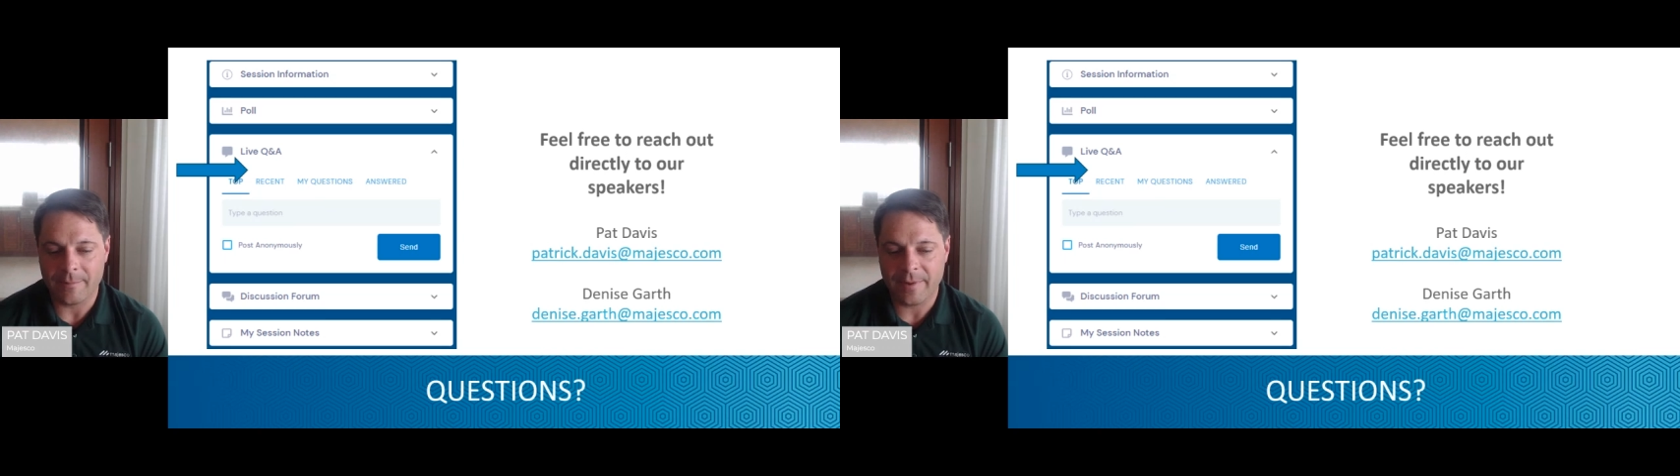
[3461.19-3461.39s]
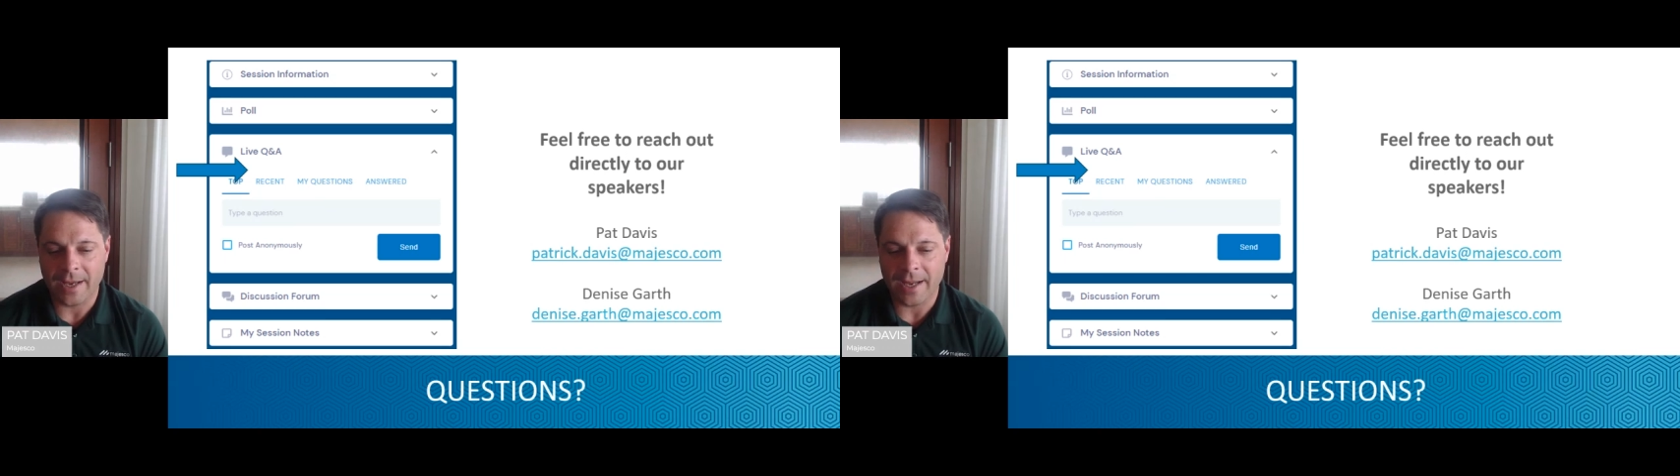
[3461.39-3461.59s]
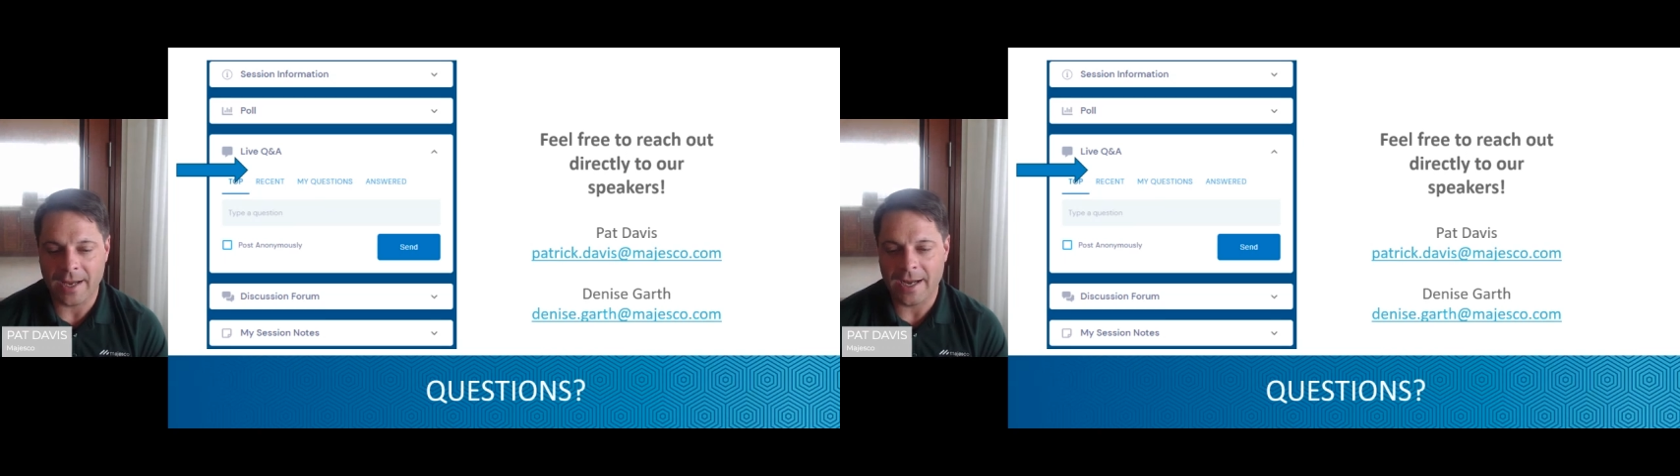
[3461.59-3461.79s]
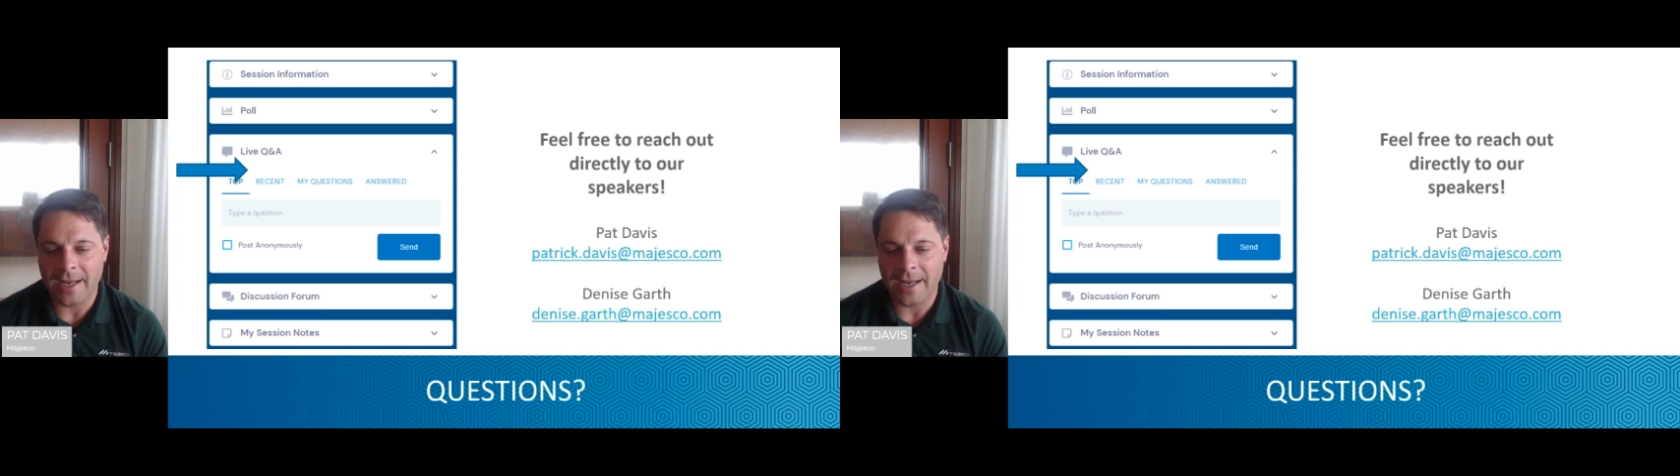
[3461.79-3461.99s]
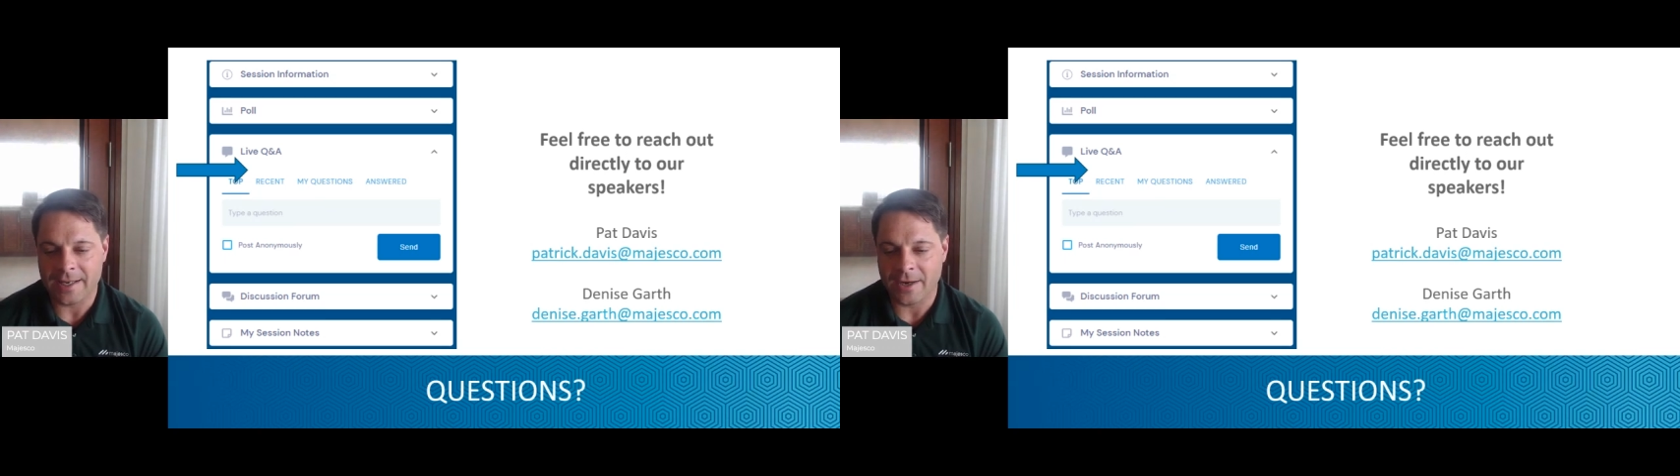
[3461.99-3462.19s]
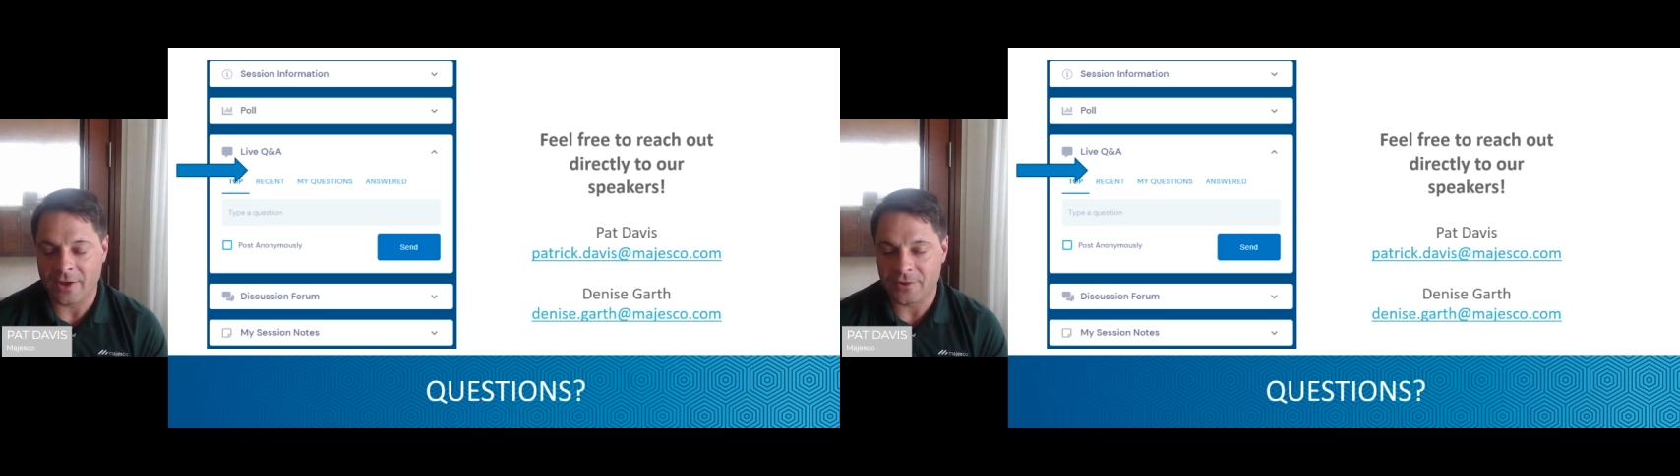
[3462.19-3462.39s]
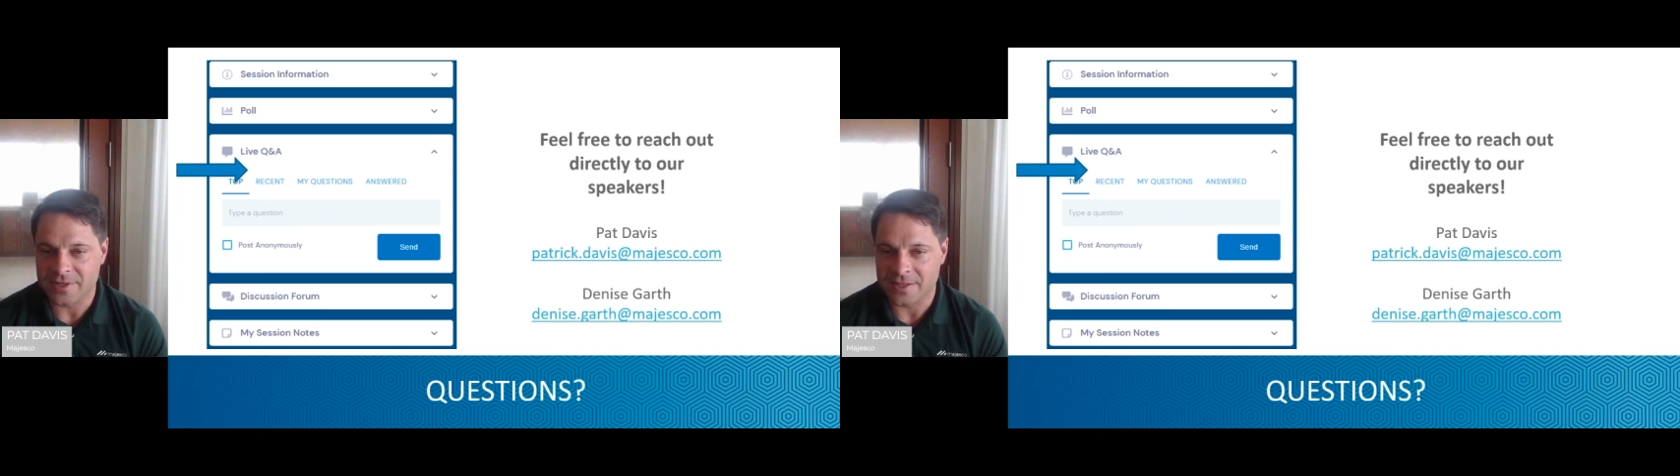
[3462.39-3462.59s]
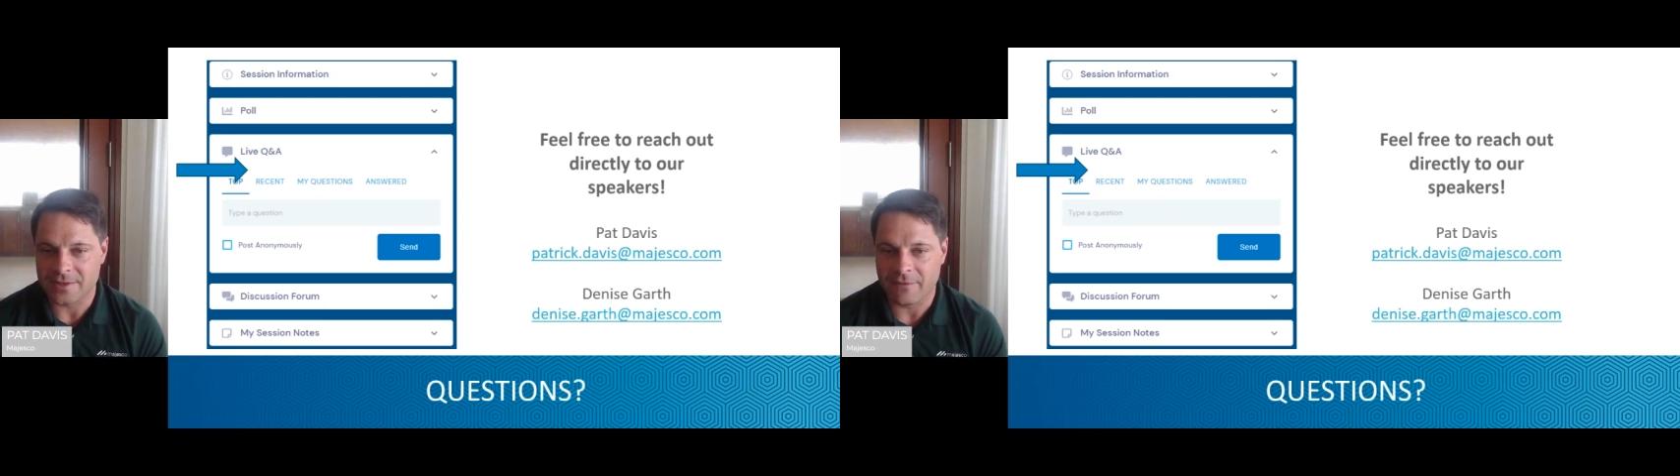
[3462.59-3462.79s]
PII, and other
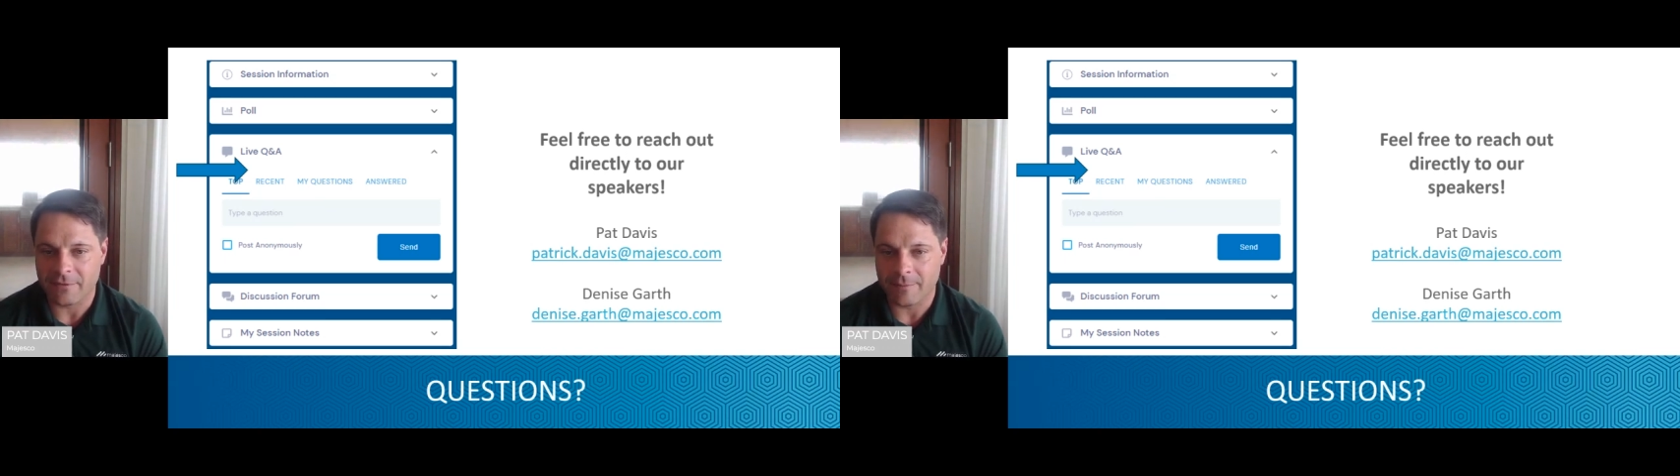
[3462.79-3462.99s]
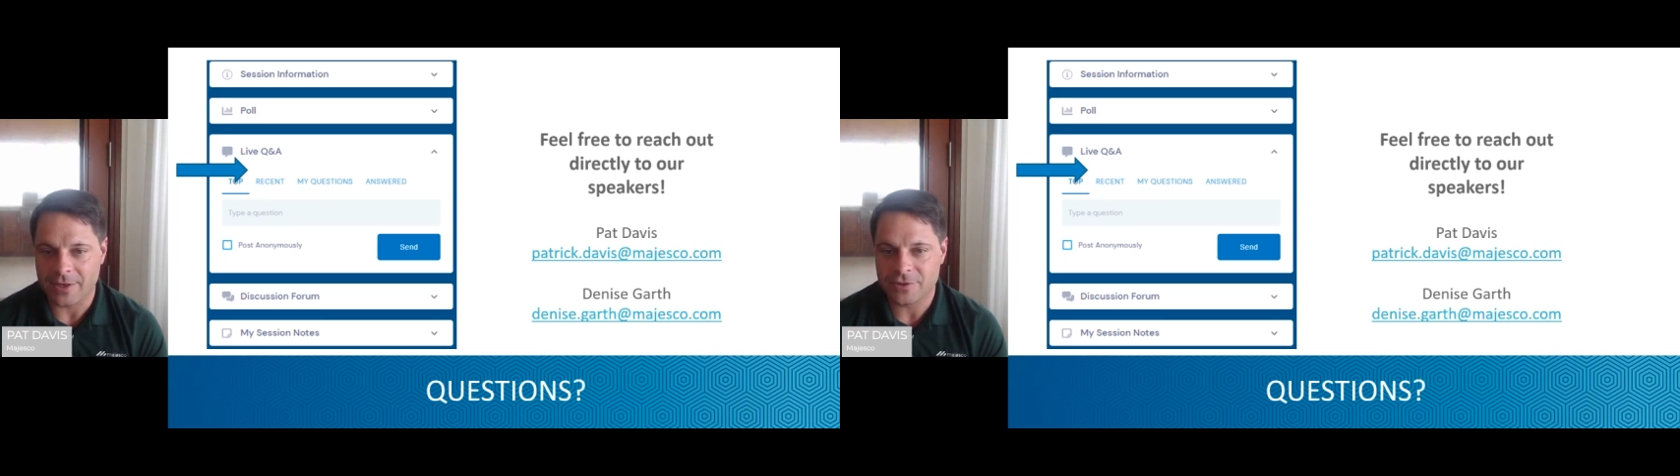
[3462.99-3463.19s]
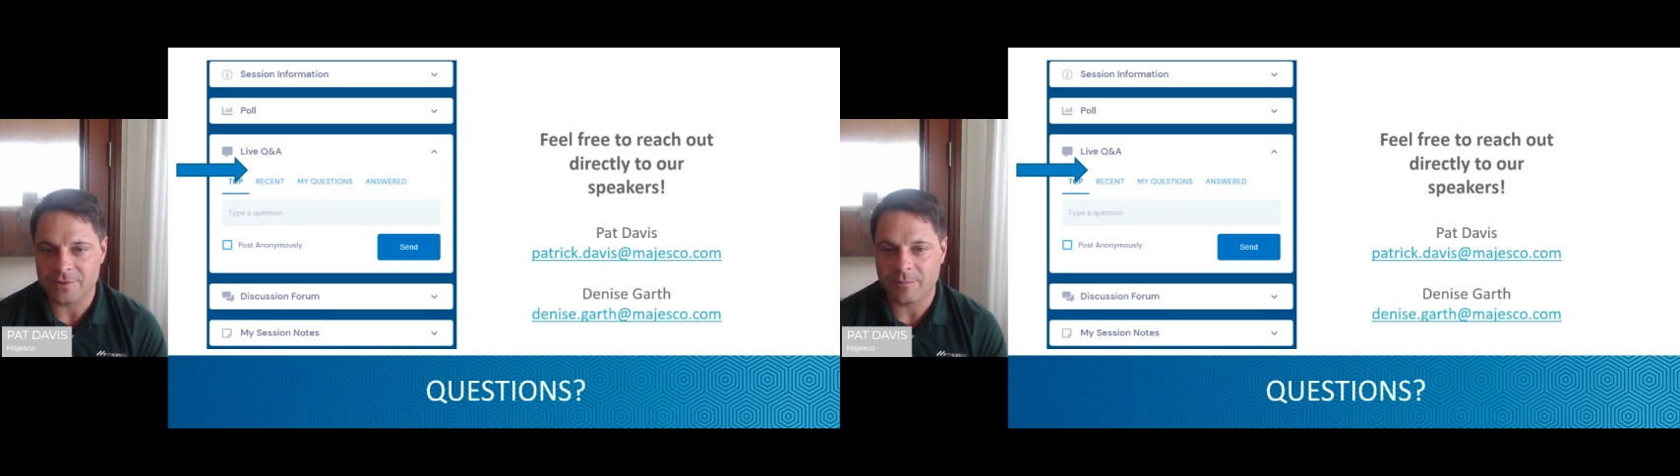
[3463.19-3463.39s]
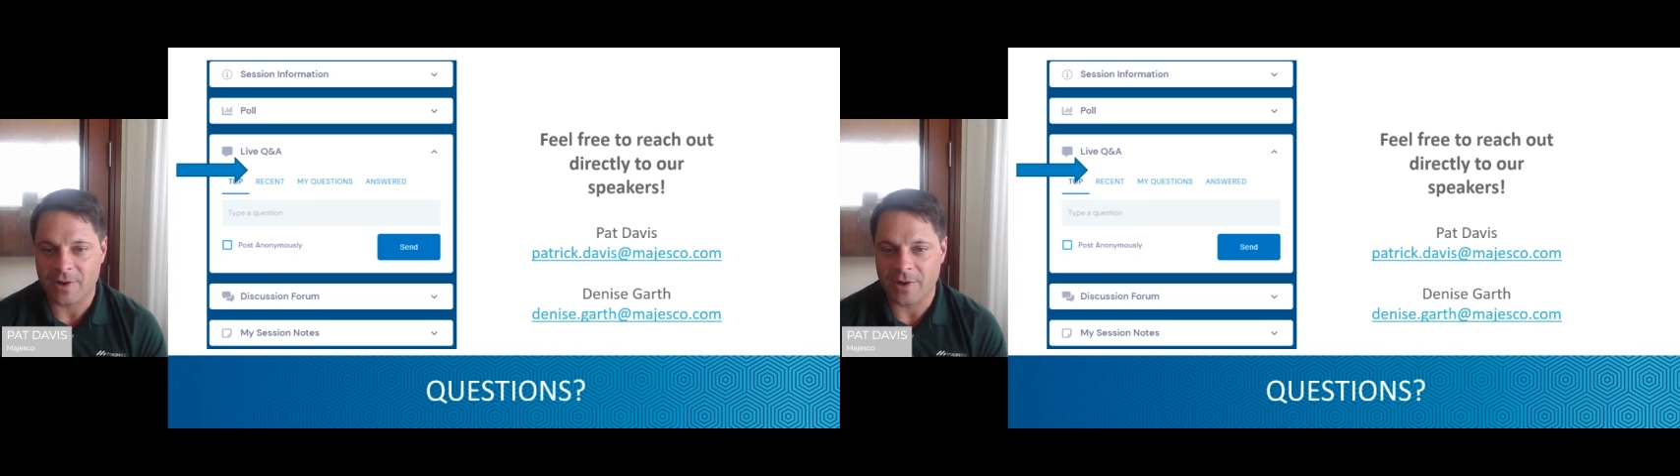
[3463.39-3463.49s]
sensitive information